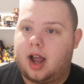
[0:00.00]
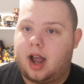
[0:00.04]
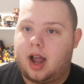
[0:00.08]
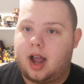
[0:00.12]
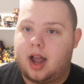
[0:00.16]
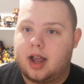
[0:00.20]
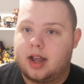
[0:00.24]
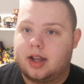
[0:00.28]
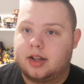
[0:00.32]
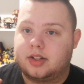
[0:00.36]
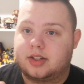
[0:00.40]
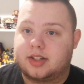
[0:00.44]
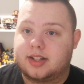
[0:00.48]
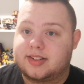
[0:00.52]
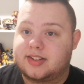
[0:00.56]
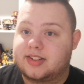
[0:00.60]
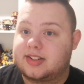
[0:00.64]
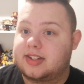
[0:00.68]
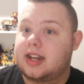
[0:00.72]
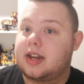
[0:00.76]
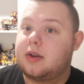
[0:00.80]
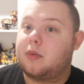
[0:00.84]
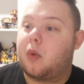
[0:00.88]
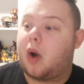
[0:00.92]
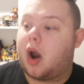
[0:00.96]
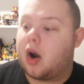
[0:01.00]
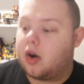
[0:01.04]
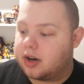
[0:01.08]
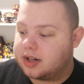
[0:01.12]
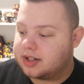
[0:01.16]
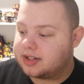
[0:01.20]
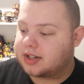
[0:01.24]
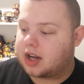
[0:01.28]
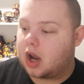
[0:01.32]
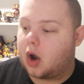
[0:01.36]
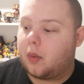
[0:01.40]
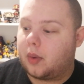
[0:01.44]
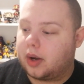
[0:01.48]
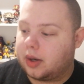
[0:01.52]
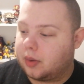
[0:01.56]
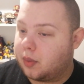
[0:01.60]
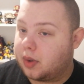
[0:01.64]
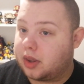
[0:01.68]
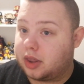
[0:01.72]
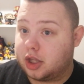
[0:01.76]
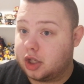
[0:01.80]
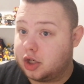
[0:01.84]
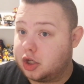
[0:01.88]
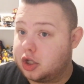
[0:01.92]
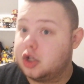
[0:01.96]
and to see where it's going
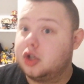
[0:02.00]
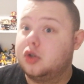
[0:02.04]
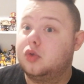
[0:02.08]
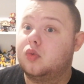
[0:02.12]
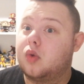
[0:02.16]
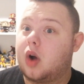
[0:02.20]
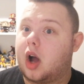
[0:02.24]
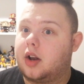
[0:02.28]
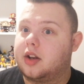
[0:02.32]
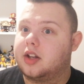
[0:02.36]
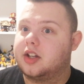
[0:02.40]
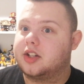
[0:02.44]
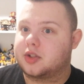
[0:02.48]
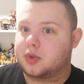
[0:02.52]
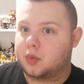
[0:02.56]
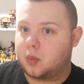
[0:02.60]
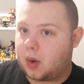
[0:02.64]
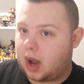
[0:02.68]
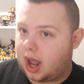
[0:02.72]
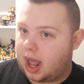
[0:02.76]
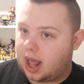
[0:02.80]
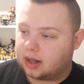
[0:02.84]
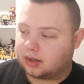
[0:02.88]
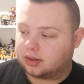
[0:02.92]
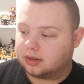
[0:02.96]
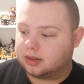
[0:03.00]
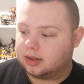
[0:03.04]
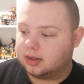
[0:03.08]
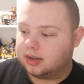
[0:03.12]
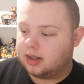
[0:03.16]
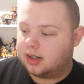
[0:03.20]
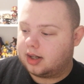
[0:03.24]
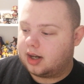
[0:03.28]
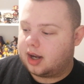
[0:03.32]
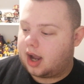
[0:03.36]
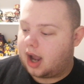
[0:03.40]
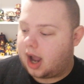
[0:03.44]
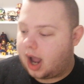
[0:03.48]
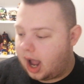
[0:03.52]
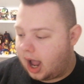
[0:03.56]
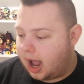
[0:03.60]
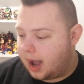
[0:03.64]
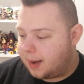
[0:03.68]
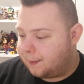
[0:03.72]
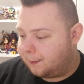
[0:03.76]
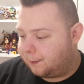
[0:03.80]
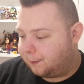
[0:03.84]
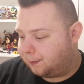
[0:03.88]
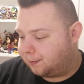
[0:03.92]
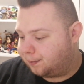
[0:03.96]
with the new run as well.
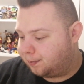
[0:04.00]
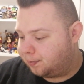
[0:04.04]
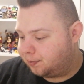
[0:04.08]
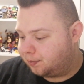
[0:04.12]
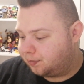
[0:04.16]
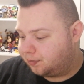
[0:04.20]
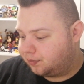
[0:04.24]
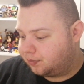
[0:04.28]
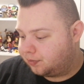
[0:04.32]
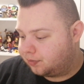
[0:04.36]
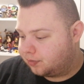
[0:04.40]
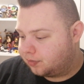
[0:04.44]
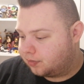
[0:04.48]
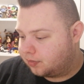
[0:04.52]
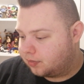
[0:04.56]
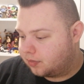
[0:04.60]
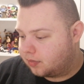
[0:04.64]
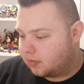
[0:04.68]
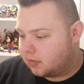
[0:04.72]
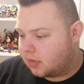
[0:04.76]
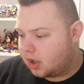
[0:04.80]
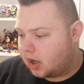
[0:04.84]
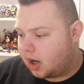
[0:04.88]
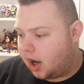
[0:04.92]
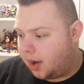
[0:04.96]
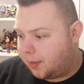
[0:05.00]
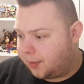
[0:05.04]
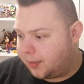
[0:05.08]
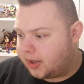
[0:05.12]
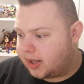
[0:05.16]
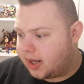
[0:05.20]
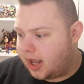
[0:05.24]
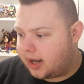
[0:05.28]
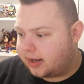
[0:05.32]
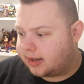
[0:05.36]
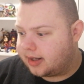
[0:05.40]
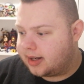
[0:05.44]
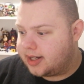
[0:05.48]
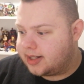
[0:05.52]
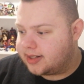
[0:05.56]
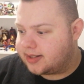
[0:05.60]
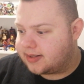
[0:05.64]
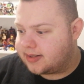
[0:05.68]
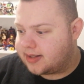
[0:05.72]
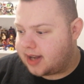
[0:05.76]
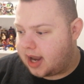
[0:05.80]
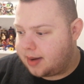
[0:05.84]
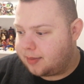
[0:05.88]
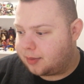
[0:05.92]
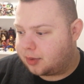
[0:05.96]
I'm glad that
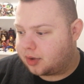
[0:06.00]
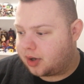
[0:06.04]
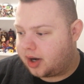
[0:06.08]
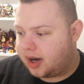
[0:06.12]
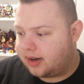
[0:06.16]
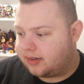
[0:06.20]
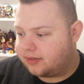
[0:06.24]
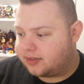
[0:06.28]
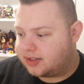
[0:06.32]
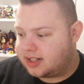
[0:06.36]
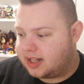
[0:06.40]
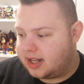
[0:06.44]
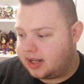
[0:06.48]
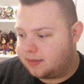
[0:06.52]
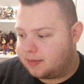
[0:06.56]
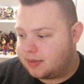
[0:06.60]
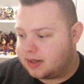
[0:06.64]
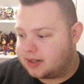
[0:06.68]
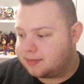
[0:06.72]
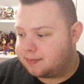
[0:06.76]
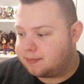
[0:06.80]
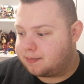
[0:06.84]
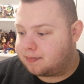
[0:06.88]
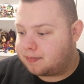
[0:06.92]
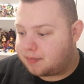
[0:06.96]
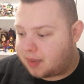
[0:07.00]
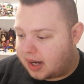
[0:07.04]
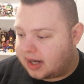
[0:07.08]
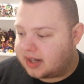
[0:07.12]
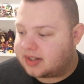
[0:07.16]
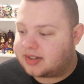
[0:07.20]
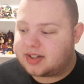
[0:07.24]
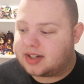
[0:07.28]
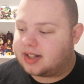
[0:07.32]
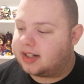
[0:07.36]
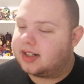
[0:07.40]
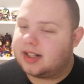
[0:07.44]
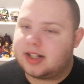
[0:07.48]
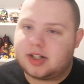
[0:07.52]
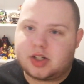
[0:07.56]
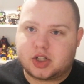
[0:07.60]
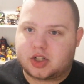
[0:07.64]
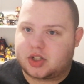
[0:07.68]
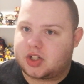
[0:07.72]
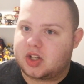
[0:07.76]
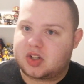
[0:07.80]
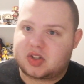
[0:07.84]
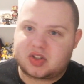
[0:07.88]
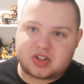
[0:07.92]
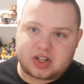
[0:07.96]
it's the same creative team. It's basically
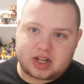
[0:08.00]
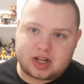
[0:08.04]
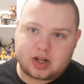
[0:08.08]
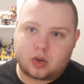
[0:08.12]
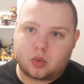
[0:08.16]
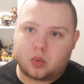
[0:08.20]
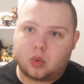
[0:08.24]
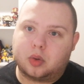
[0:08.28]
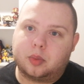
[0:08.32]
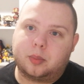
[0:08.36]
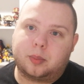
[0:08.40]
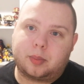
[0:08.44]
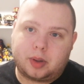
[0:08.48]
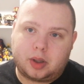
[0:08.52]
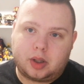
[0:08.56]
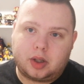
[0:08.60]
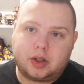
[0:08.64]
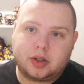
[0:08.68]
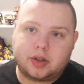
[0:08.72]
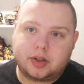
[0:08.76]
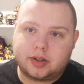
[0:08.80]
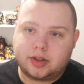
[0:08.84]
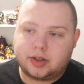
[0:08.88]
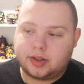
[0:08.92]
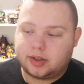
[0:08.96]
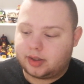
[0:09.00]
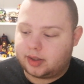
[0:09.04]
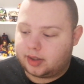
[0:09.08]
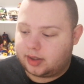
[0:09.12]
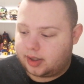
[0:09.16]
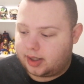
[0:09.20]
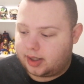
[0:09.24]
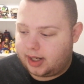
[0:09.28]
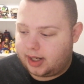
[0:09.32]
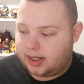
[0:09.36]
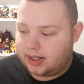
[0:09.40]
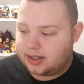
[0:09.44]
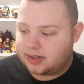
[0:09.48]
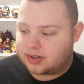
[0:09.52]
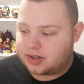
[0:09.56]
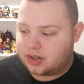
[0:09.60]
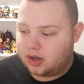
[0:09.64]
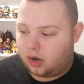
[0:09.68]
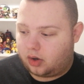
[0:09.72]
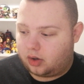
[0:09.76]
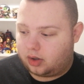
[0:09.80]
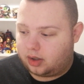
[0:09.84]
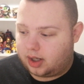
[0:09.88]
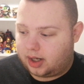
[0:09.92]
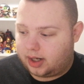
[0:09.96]
just a sequel book. It's
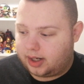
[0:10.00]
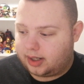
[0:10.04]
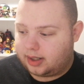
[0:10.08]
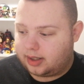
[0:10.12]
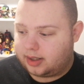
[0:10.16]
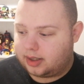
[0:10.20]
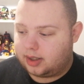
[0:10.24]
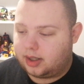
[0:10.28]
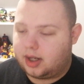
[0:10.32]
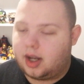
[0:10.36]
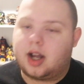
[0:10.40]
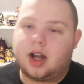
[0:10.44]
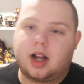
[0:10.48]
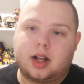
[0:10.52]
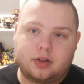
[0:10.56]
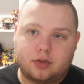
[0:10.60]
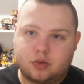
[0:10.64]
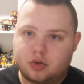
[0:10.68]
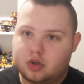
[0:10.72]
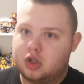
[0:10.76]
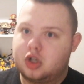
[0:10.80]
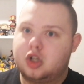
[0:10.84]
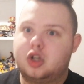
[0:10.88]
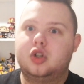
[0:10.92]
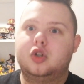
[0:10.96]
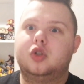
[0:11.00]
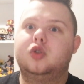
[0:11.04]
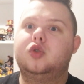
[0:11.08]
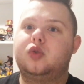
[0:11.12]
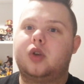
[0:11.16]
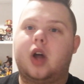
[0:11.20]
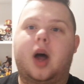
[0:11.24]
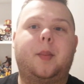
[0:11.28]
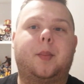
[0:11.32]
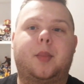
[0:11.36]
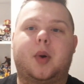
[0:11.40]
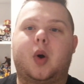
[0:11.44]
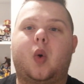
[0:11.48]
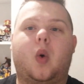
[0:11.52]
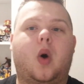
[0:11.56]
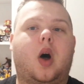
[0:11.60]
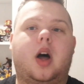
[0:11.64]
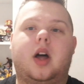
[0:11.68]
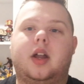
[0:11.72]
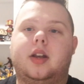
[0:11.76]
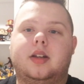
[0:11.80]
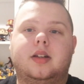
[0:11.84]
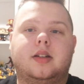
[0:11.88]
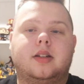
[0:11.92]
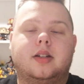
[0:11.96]
not like new number
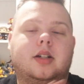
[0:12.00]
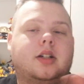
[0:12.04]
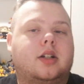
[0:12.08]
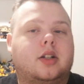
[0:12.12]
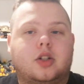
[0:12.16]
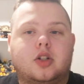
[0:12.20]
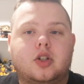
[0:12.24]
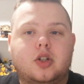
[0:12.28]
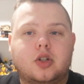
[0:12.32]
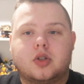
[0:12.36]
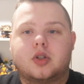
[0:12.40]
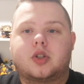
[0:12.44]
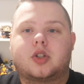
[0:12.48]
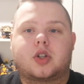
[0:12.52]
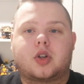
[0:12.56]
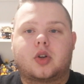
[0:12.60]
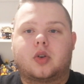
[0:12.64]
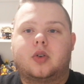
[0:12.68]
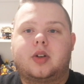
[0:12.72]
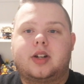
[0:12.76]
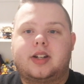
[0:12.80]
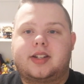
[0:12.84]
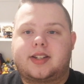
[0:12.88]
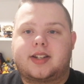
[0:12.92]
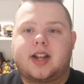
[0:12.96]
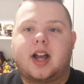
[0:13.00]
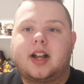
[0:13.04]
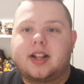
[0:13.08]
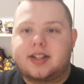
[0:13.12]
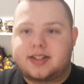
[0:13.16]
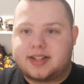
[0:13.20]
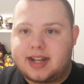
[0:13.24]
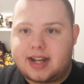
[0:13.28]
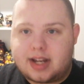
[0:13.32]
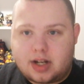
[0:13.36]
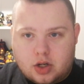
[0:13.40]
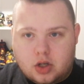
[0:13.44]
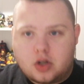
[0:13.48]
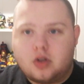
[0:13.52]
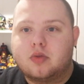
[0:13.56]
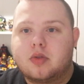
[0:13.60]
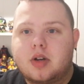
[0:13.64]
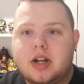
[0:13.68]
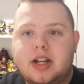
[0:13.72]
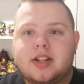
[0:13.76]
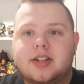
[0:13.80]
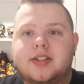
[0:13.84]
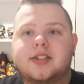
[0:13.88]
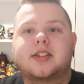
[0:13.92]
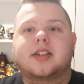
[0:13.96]
one, new story starts here, new
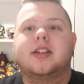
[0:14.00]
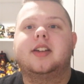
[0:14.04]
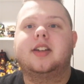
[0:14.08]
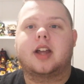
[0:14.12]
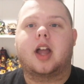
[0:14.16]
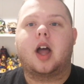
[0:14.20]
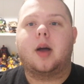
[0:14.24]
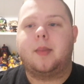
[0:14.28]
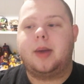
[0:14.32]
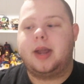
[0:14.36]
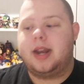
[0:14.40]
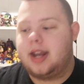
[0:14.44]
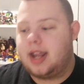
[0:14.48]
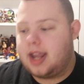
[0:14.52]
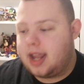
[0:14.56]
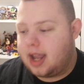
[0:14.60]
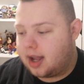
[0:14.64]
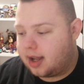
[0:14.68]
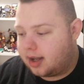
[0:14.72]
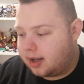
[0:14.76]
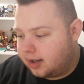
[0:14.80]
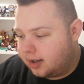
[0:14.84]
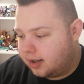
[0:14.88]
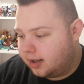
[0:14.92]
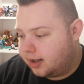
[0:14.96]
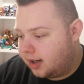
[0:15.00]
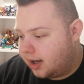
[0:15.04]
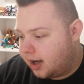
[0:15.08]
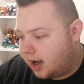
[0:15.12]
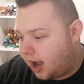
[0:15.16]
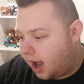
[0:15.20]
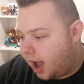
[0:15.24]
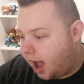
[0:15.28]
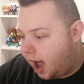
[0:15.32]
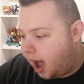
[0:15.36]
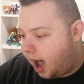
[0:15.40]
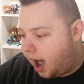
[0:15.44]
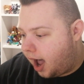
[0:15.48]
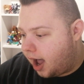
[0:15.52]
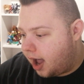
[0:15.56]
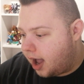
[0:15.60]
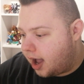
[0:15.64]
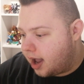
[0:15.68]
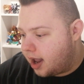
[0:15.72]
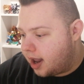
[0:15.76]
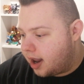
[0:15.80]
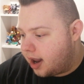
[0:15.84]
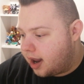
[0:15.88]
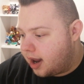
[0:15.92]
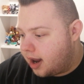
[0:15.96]
readers can come in here.
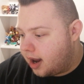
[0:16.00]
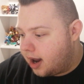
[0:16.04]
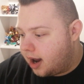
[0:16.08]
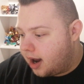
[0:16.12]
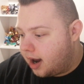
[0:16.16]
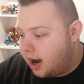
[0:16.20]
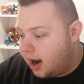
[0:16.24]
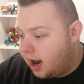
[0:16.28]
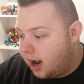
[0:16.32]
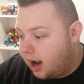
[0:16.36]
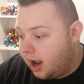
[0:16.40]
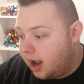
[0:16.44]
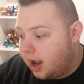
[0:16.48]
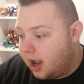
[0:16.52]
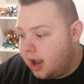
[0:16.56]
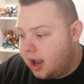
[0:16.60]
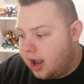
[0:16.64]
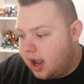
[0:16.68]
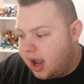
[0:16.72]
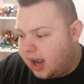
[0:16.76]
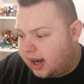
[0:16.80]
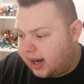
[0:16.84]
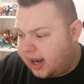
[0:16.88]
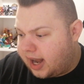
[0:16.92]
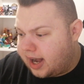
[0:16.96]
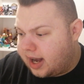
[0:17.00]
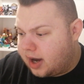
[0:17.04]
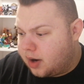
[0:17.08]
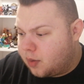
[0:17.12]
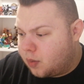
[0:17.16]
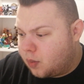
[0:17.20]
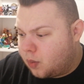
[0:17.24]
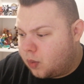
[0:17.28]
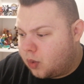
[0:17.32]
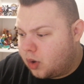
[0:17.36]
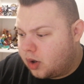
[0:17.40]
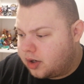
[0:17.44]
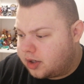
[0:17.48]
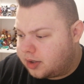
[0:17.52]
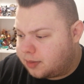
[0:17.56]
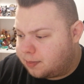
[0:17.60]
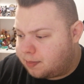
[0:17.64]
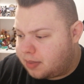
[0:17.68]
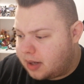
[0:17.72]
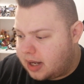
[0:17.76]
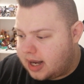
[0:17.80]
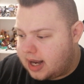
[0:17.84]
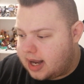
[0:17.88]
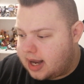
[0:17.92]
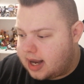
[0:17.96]
Again, it
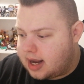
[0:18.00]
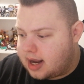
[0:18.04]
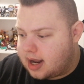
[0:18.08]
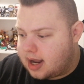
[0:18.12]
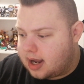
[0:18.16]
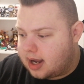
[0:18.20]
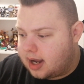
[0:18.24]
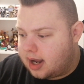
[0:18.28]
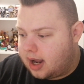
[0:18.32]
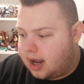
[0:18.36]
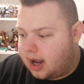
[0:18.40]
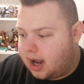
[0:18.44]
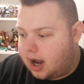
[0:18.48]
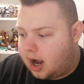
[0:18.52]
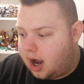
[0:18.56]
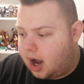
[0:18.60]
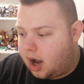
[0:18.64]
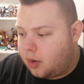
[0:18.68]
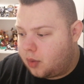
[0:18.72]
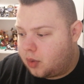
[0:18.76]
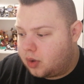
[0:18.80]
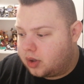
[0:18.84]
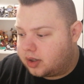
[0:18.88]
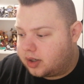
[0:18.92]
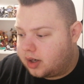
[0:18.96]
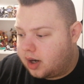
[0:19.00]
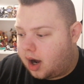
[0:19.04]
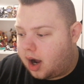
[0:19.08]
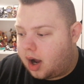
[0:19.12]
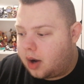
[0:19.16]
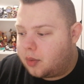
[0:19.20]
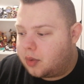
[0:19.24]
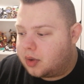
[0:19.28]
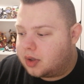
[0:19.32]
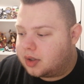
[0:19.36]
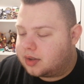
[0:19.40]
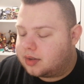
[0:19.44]
would be, I would